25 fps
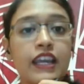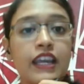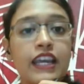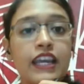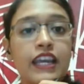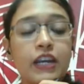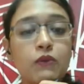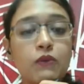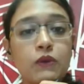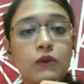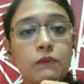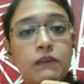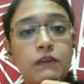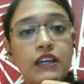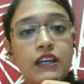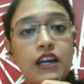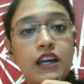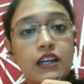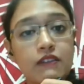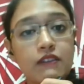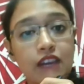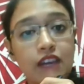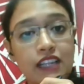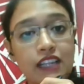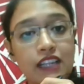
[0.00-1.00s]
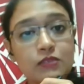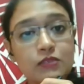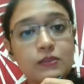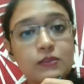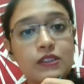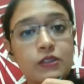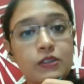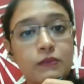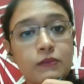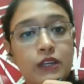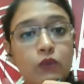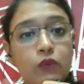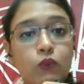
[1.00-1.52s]
it would be advisable
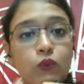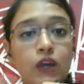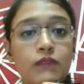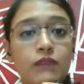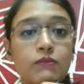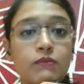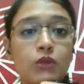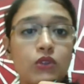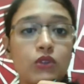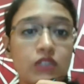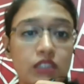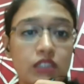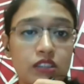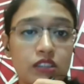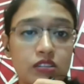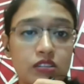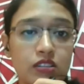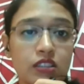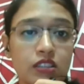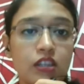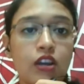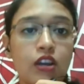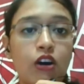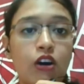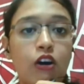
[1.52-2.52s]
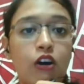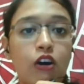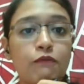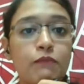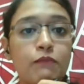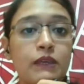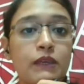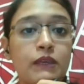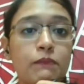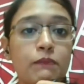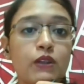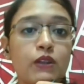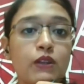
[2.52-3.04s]
to make one more list of
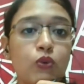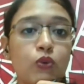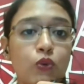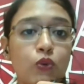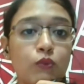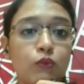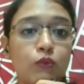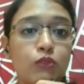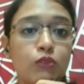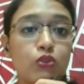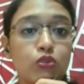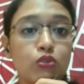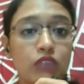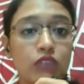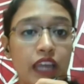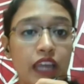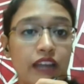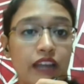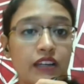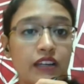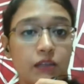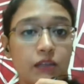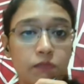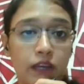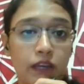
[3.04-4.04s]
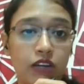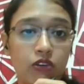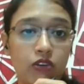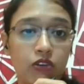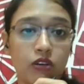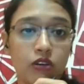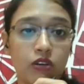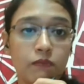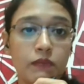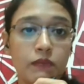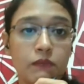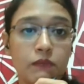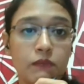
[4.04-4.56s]
people whom you can depend
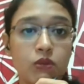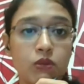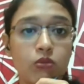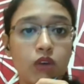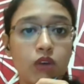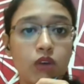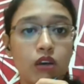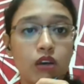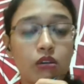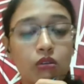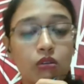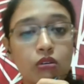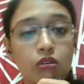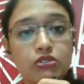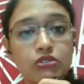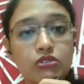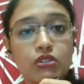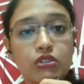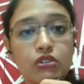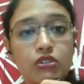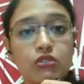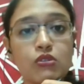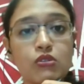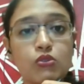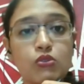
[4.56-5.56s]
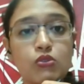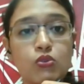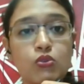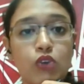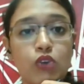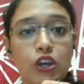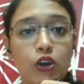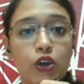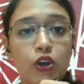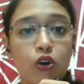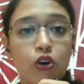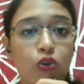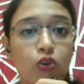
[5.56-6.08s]
on, people who are close to you, who are
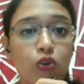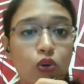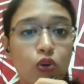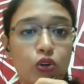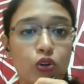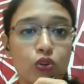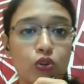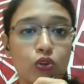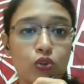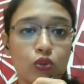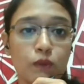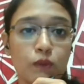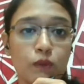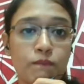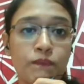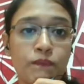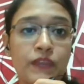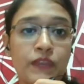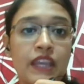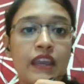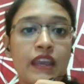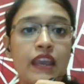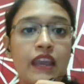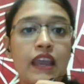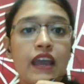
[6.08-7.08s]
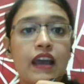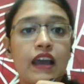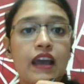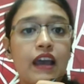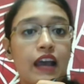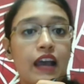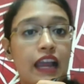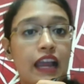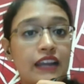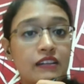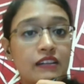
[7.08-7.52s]
your core group, and